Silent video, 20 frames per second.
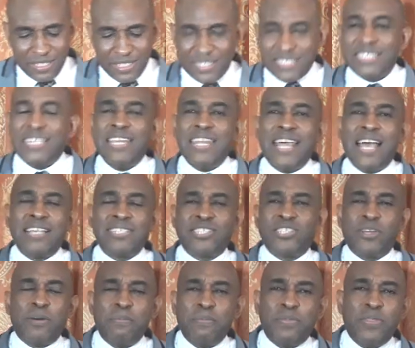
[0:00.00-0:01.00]
Silly
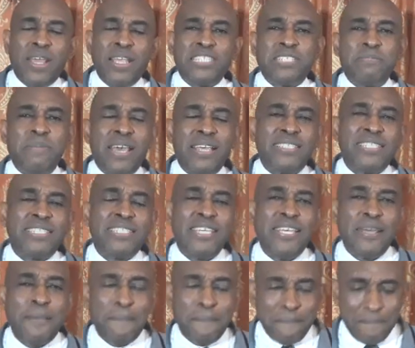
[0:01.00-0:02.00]
as some things may
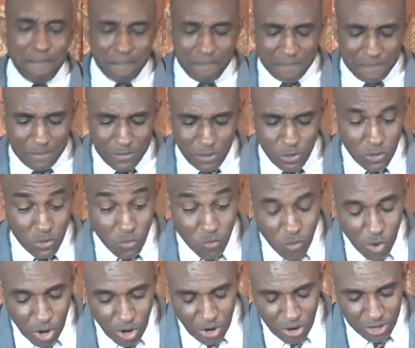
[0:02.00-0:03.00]
seem to
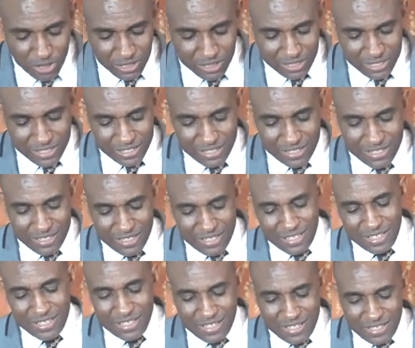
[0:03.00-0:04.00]
the world,
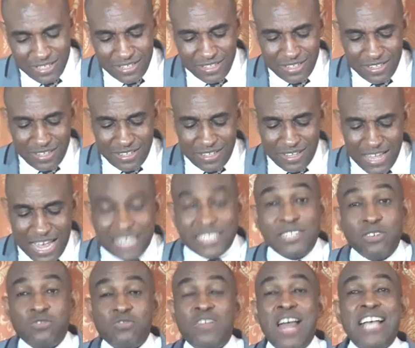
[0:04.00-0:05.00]

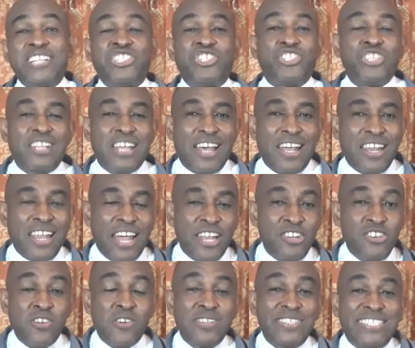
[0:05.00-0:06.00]
as irrational
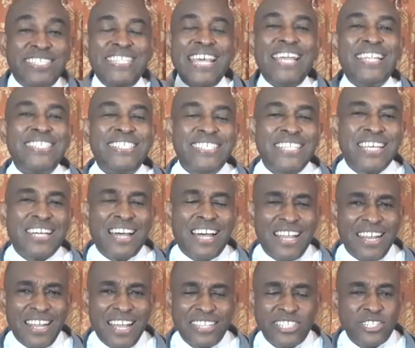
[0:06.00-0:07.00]
and
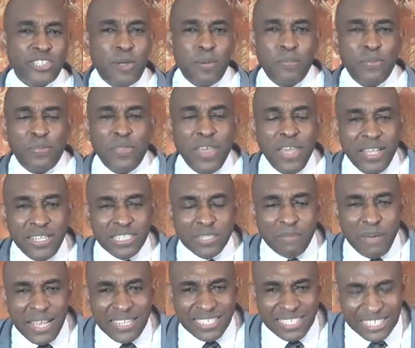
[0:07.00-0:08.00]
nonsensical as some
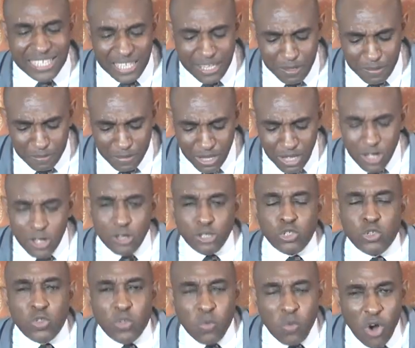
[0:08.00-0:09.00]
things may seem
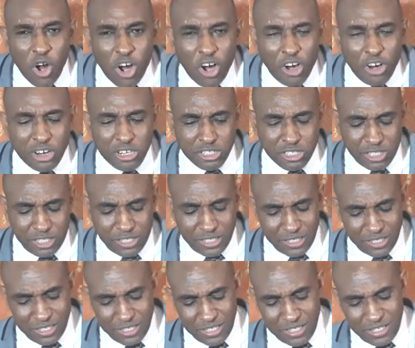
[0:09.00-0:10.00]
to the
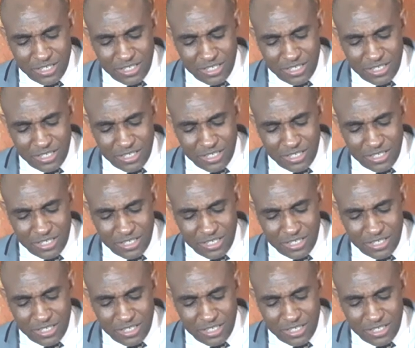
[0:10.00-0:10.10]
world,